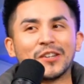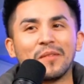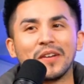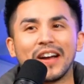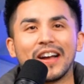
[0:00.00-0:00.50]
So
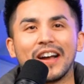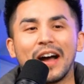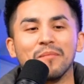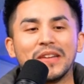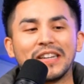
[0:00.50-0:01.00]

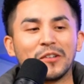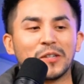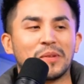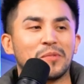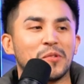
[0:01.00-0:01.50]
I'm meeting all
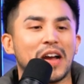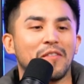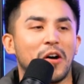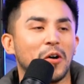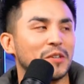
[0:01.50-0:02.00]
these people who
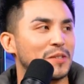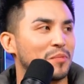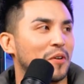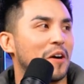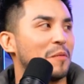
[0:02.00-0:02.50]
have all these
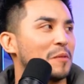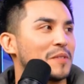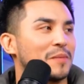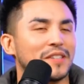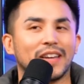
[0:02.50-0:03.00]

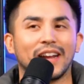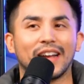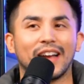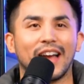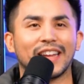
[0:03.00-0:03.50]
problems. I'm just
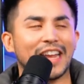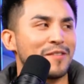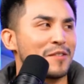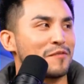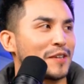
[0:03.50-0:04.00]
like, I can't
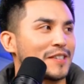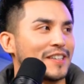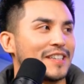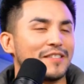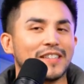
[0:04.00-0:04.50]
even fix
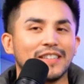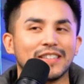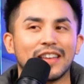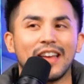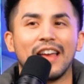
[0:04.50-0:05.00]
any of
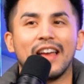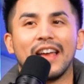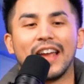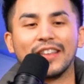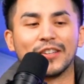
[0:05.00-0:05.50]
these.
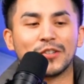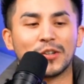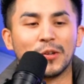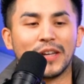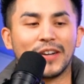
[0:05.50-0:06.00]
And then
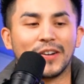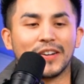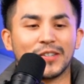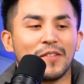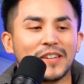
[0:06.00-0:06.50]
so
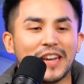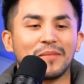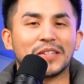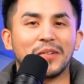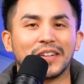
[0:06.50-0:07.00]
every
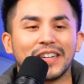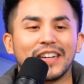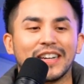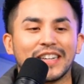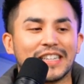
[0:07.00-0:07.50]
time someone,
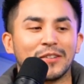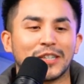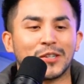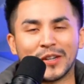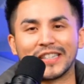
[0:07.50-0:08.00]
because I was
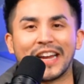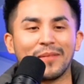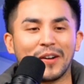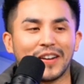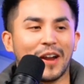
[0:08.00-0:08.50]
like so excited
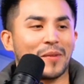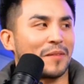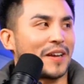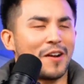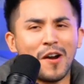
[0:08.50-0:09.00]
about chiropractic,
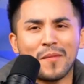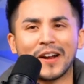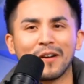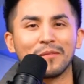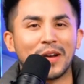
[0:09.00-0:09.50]
I'm like, oh my
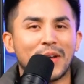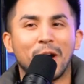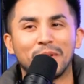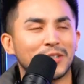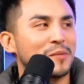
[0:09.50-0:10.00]
God, I'm
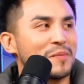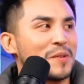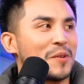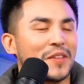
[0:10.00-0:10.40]
helping so many people.